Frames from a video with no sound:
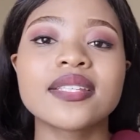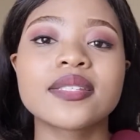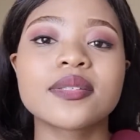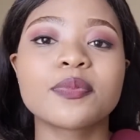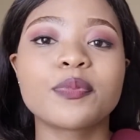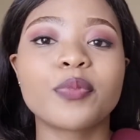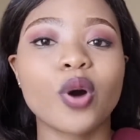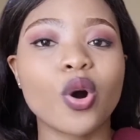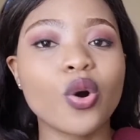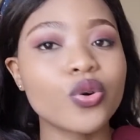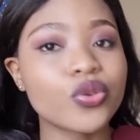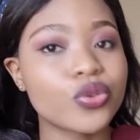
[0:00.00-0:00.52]

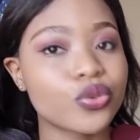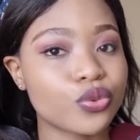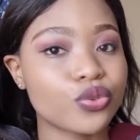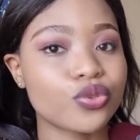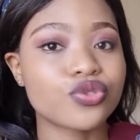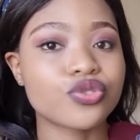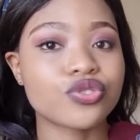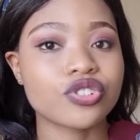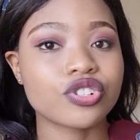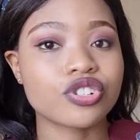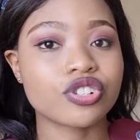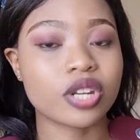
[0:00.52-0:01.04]
both
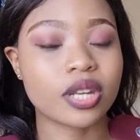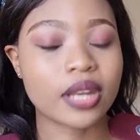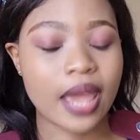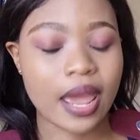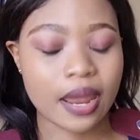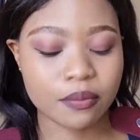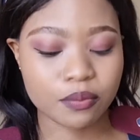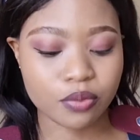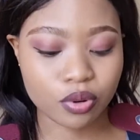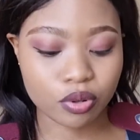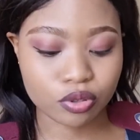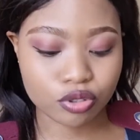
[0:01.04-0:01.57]
estrogen
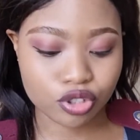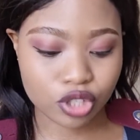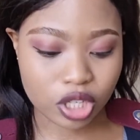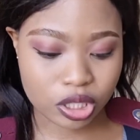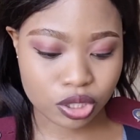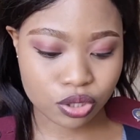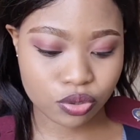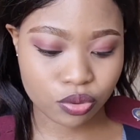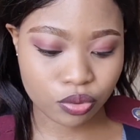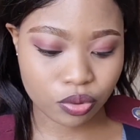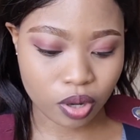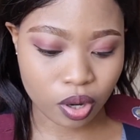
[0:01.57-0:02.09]
and
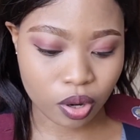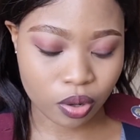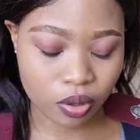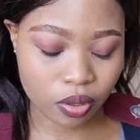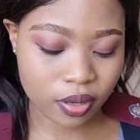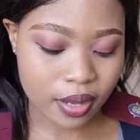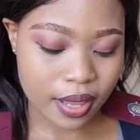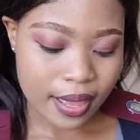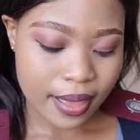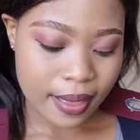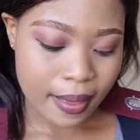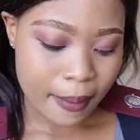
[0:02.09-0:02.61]
progesterone,
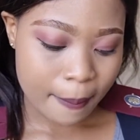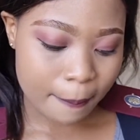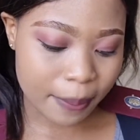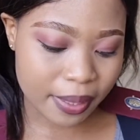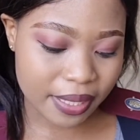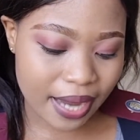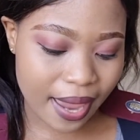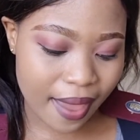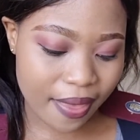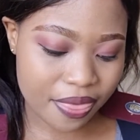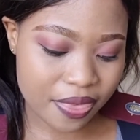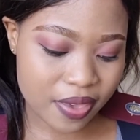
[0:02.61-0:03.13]
but
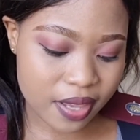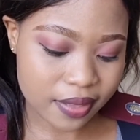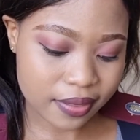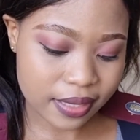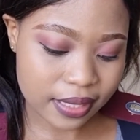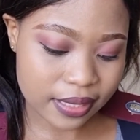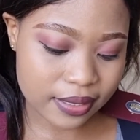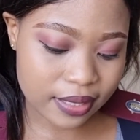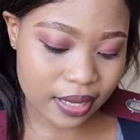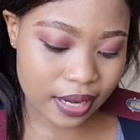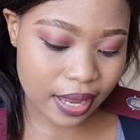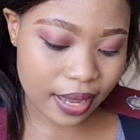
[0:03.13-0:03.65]
I think
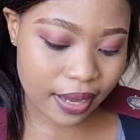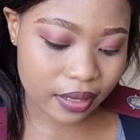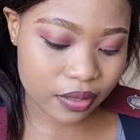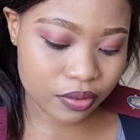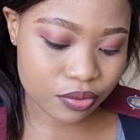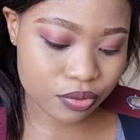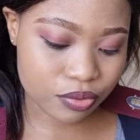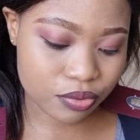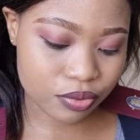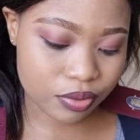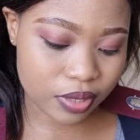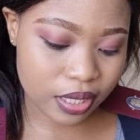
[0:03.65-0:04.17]
these are like
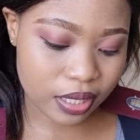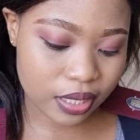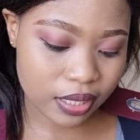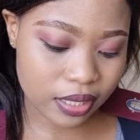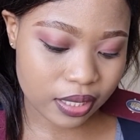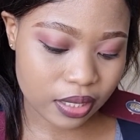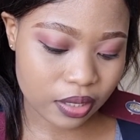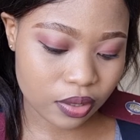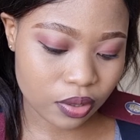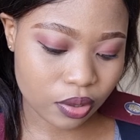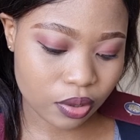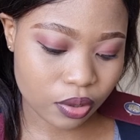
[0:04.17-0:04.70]

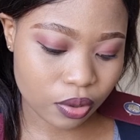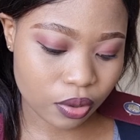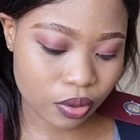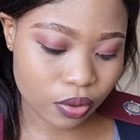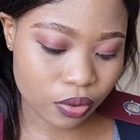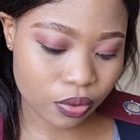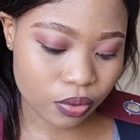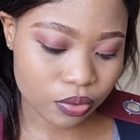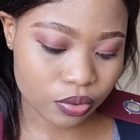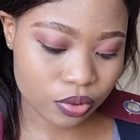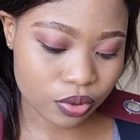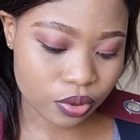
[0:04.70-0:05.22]
really
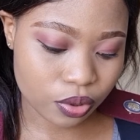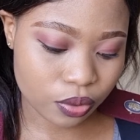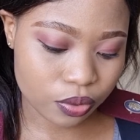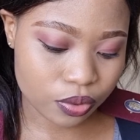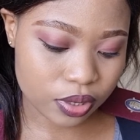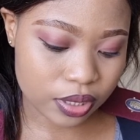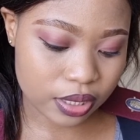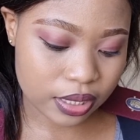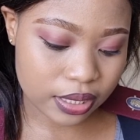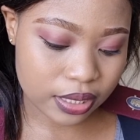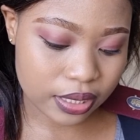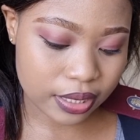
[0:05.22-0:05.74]
low
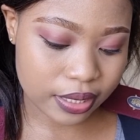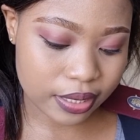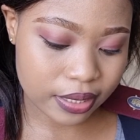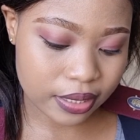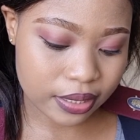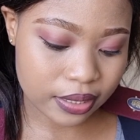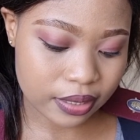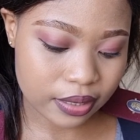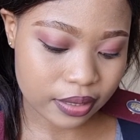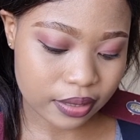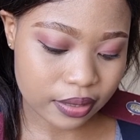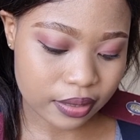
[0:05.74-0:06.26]

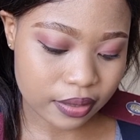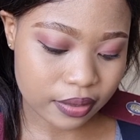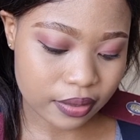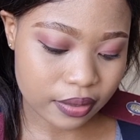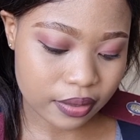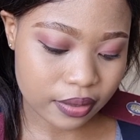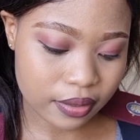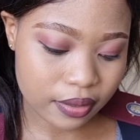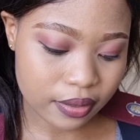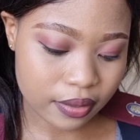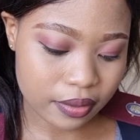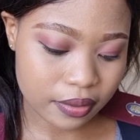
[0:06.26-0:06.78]
doses,
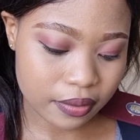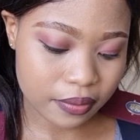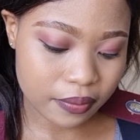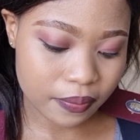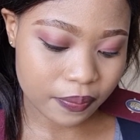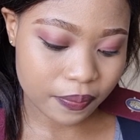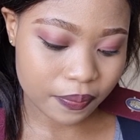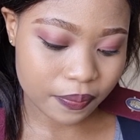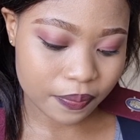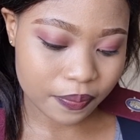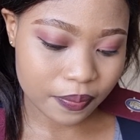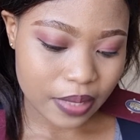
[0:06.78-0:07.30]

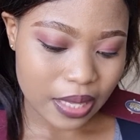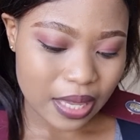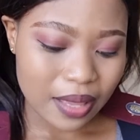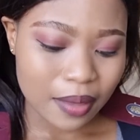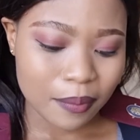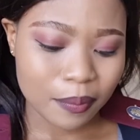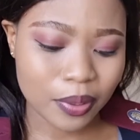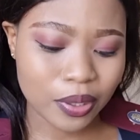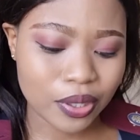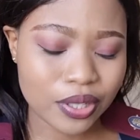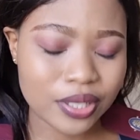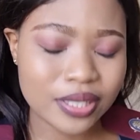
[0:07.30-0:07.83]

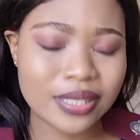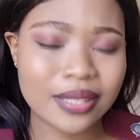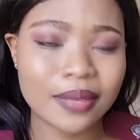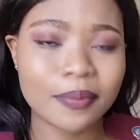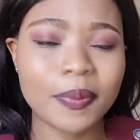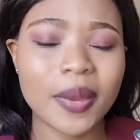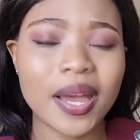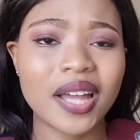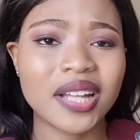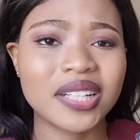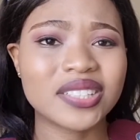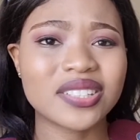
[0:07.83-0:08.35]
because the
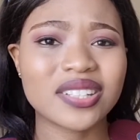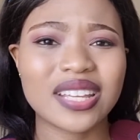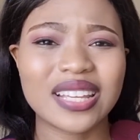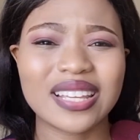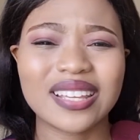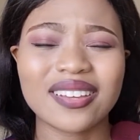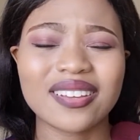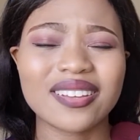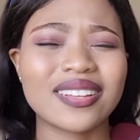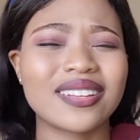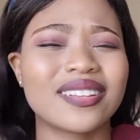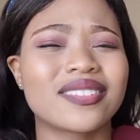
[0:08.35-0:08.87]
patch,
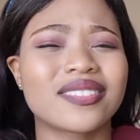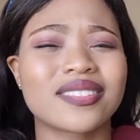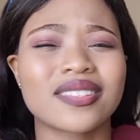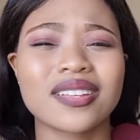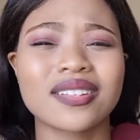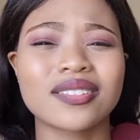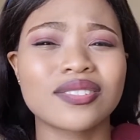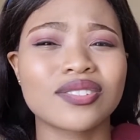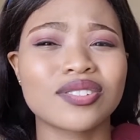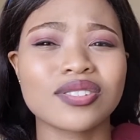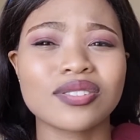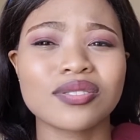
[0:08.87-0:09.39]

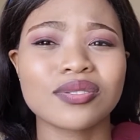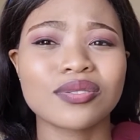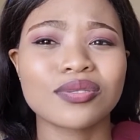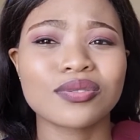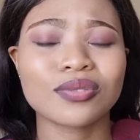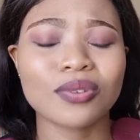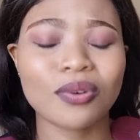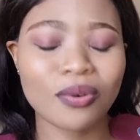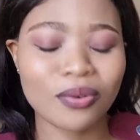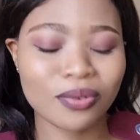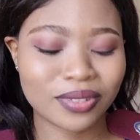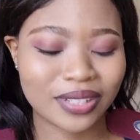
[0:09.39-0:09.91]
it's just
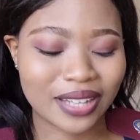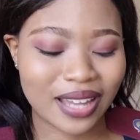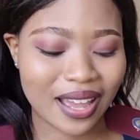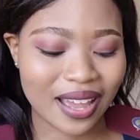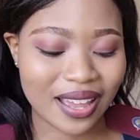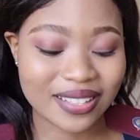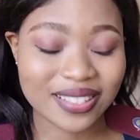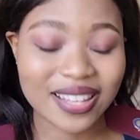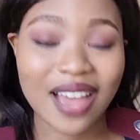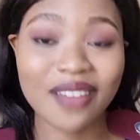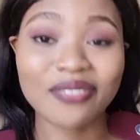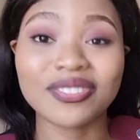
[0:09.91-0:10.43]
so
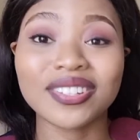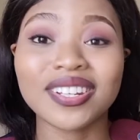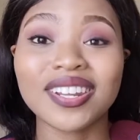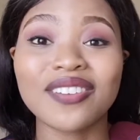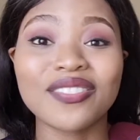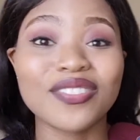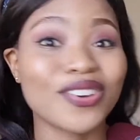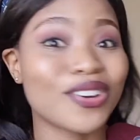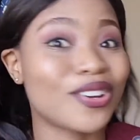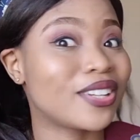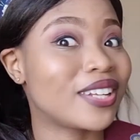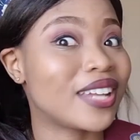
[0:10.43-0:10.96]
nice. I've
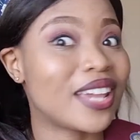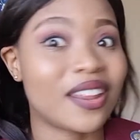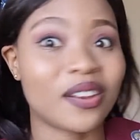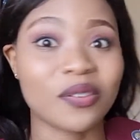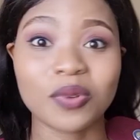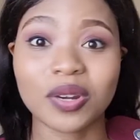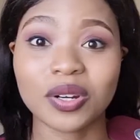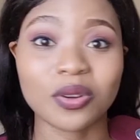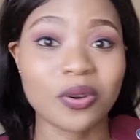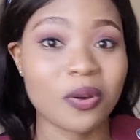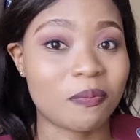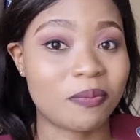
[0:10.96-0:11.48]
never heard
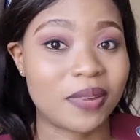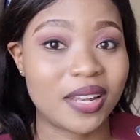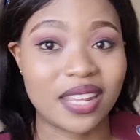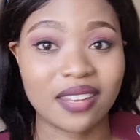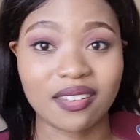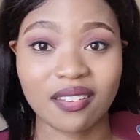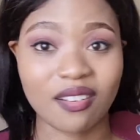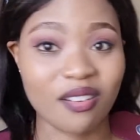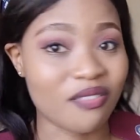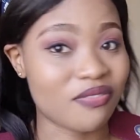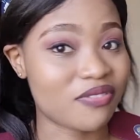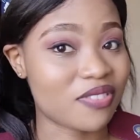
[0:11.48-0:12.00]
anyone
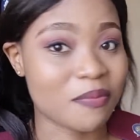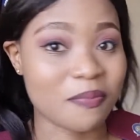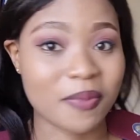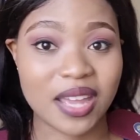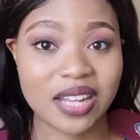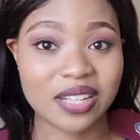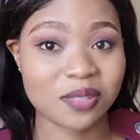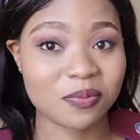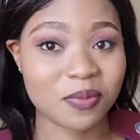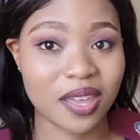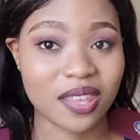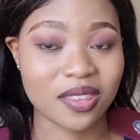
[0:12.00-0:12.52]
complaining of the
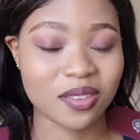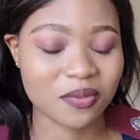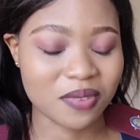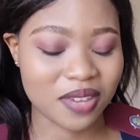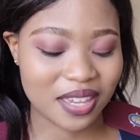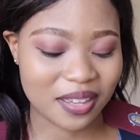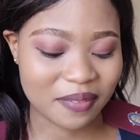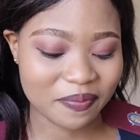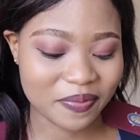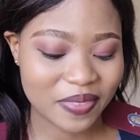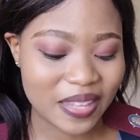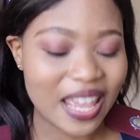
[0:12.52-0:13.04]
patch, by the
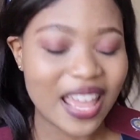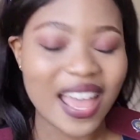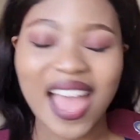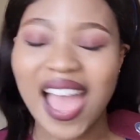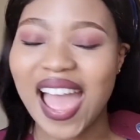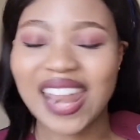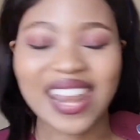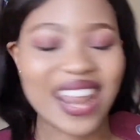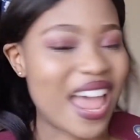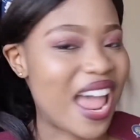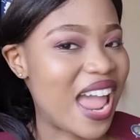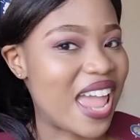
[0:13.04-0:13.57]
way,
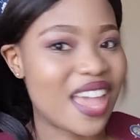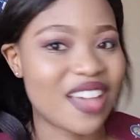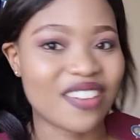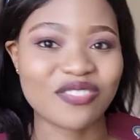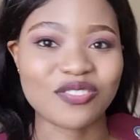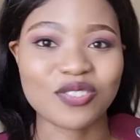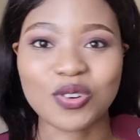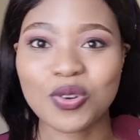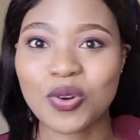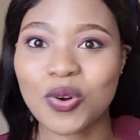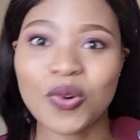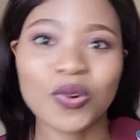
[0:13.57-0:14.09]
and I have
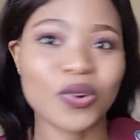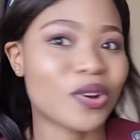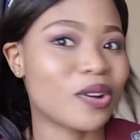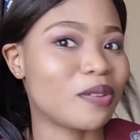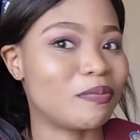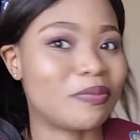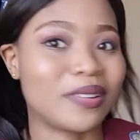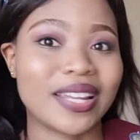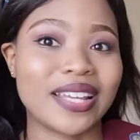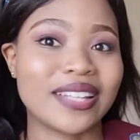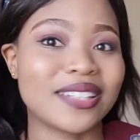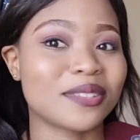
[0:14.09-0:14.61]
no
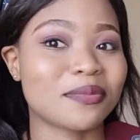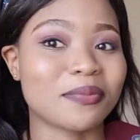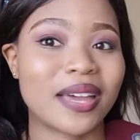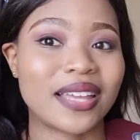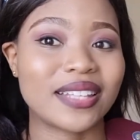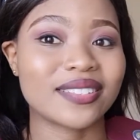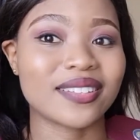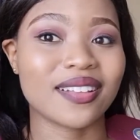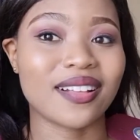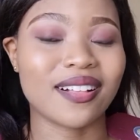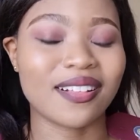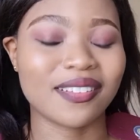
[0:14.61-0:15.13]
complaints
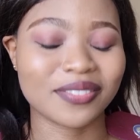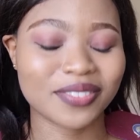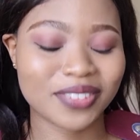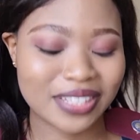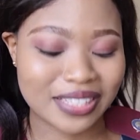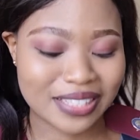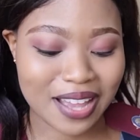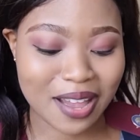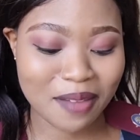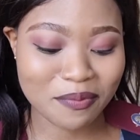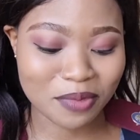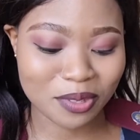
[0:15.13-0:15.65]
myself because
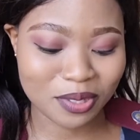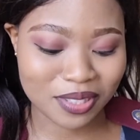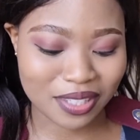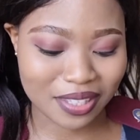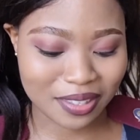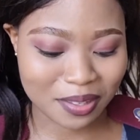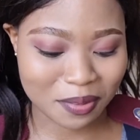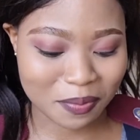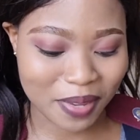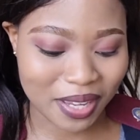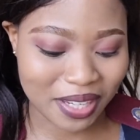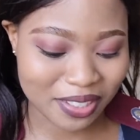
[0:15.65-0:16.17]
I'm using
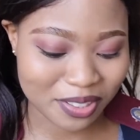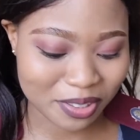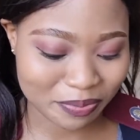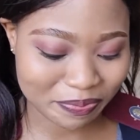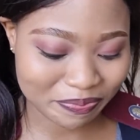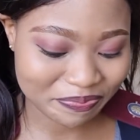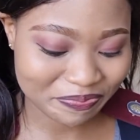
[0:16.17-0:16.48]
the patch.